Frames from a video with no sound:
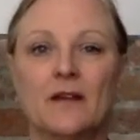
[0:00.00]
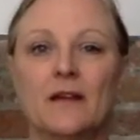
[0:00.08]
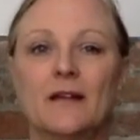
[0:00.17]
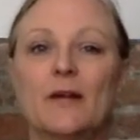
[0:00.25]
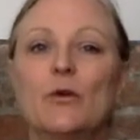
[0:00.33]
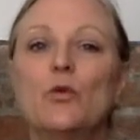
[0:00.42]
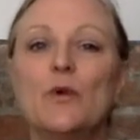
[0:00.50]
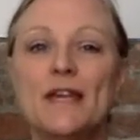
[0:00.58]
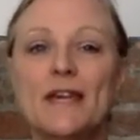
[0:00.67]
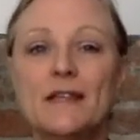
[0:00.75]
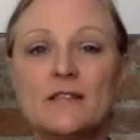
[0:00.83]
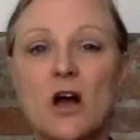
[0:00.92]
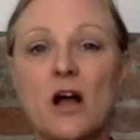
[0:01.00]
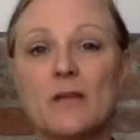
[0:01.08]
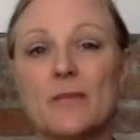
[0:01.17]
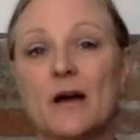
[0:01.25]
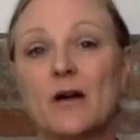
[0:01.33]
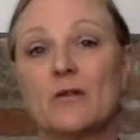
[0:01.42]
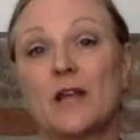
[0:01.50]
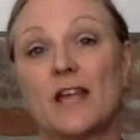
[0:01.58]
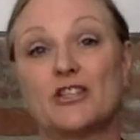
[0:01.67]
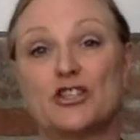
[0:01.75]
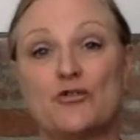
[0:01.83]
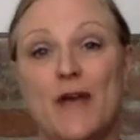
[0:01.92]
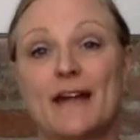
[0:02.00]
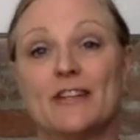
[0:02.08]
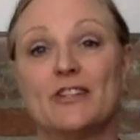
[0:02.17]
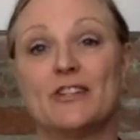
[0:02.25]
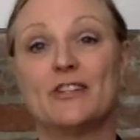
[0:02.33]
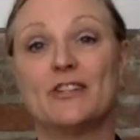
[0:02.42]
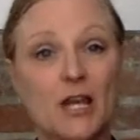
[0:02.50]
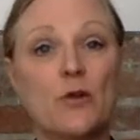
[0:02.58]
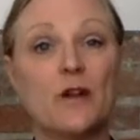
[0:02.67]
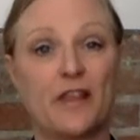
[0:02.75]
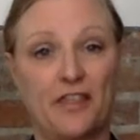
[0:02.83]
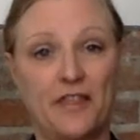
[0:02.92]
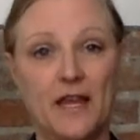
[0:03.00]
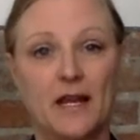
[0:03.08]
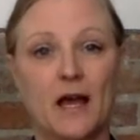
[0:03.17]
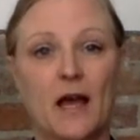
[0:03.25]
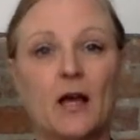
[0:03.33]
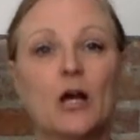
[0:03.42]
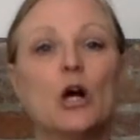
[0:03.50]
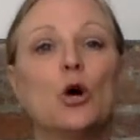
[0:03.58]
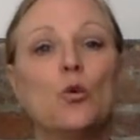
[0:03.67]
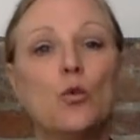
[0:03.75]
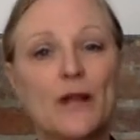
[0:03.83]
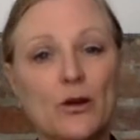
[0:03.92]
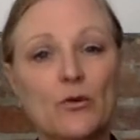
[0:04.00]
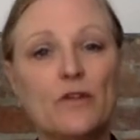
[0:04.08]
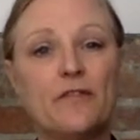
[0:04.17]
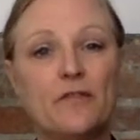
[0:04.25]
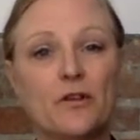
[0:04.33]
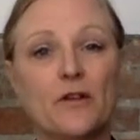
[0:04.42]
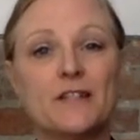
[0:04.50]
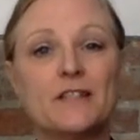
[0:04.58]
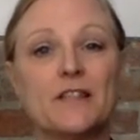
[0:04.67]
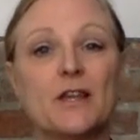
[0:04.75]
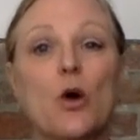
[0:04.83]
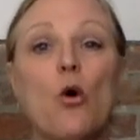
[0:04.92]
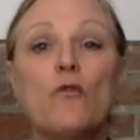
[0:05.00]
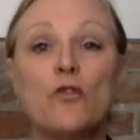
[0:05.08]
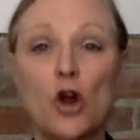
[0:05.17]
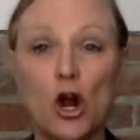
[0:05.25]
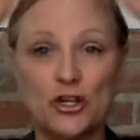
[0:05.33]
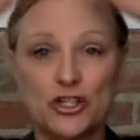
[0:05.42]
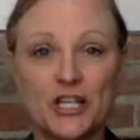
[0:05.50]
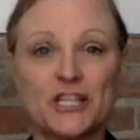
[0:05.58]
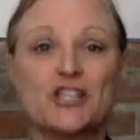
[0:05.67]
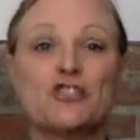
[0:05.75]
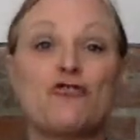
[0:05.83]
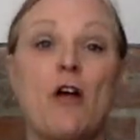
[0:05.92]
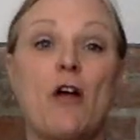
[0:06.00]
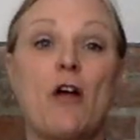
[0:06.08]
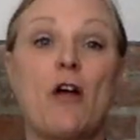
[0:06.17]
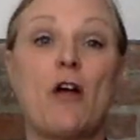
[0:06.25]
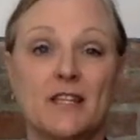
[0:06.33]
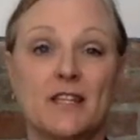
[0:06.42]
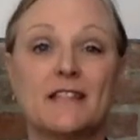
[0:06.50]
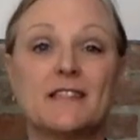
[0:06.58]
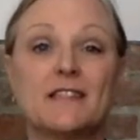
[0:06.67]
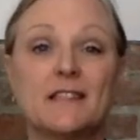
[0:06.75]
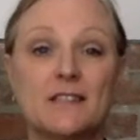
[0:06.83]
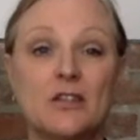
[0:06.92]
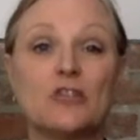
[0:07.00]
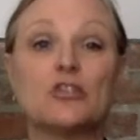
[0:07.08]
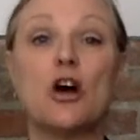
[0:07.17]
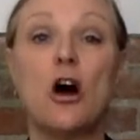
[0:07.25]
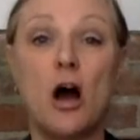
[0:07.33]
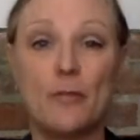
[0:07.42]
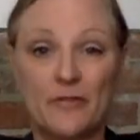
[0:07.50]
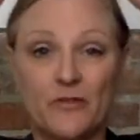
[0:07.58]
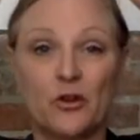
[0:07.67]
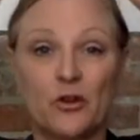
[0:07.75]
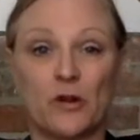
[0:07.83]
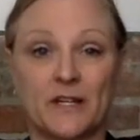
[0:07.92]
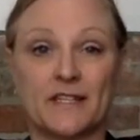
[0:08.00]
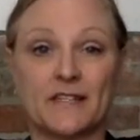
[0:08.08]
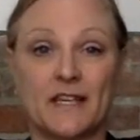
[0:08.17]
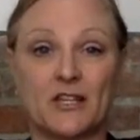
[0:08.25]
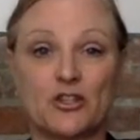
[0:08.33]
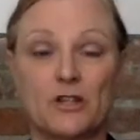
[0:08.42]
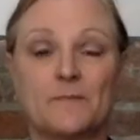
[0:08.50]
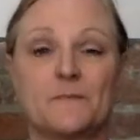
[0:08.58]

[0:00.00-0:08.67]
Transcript: Now, when we talk about strategy here at Athena, we're referring to the overarching strategy that sits on top of your organization.